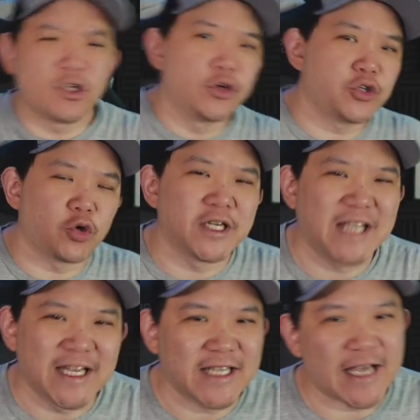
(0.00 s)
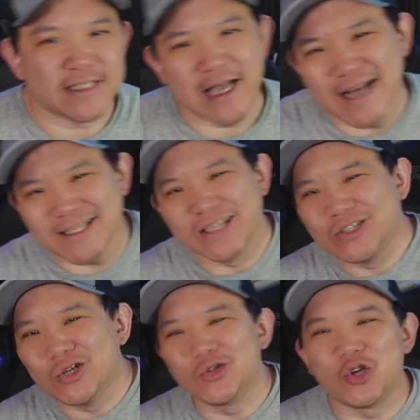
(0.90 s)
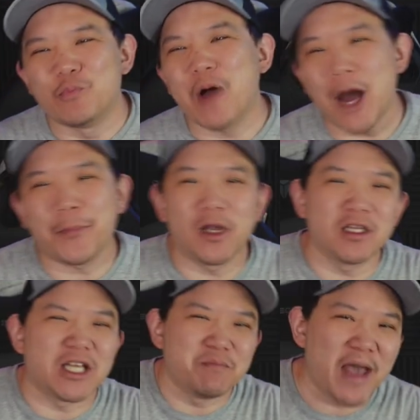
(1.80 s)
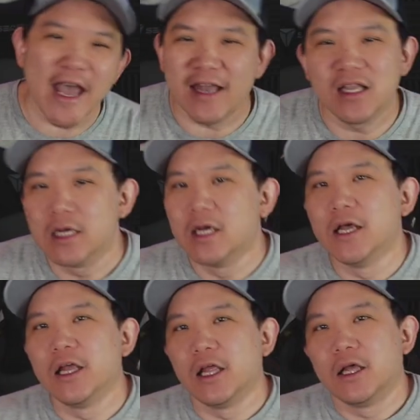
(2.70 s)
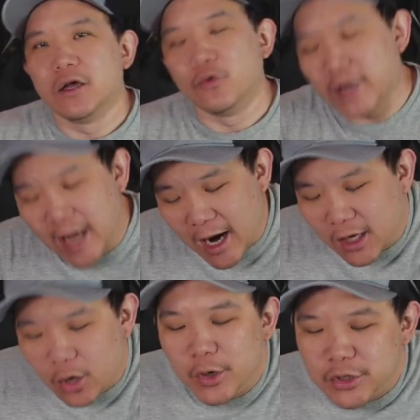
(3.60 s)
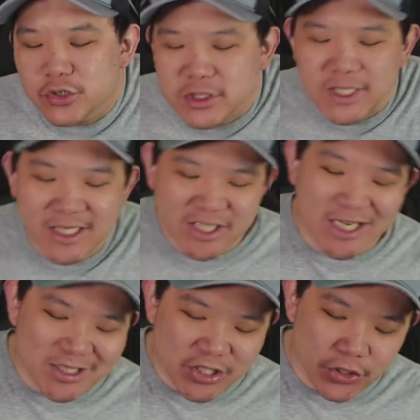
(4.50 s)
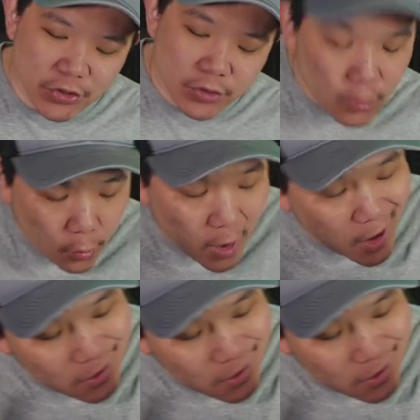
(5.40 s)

Soy Sauceassassin, due to popular demand, we are going to suggest you what